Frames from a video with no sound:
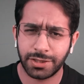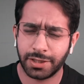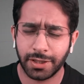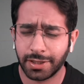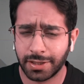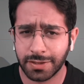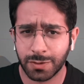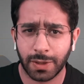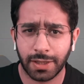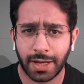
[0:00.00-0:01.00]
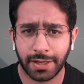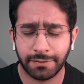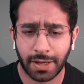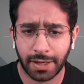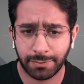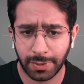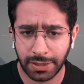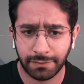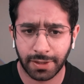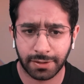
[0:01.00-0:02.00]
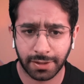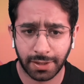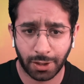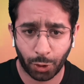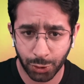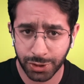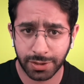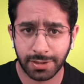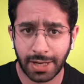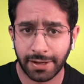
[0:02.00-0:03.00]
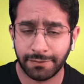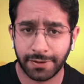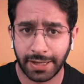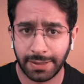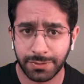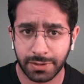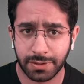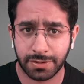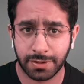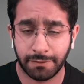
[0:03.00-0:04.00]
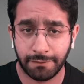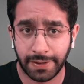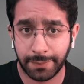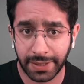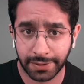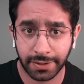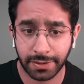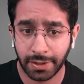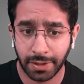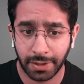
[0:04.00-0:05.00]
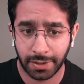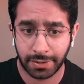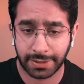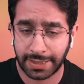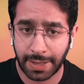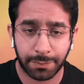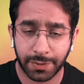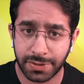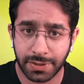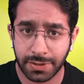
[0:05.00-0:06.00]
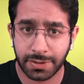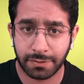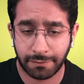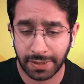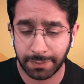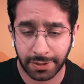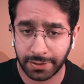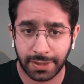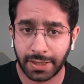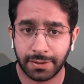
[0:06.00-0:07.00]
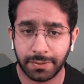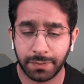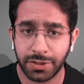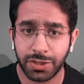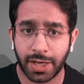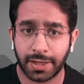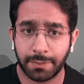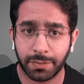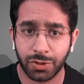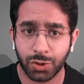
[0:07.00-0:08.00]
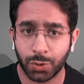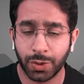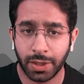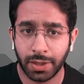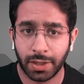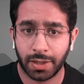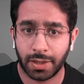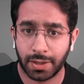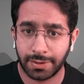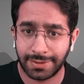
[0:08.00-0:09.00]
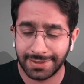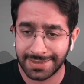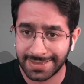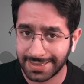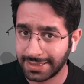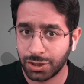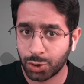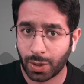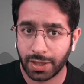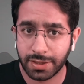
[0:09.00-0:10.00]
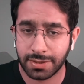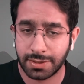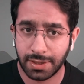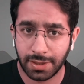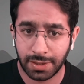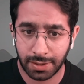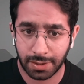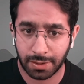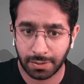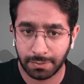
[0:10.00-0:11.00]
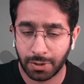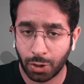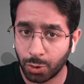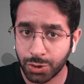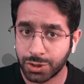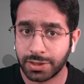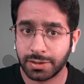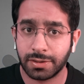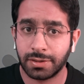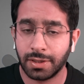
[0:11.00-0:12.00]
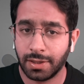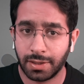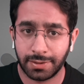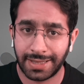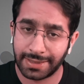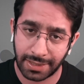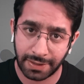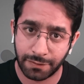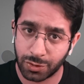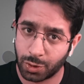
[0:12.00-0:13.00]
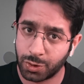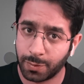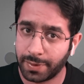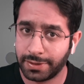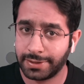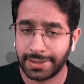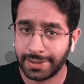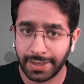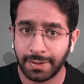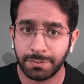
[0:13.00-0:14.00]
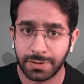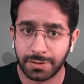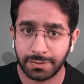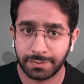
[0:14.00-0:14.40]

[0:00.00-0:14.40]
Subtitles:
Chandigarh as well. I believe that hostel life at Aims is way better. The campus is way better than the PGI campus. So the city choice, the hostel, that life is also better at Aims.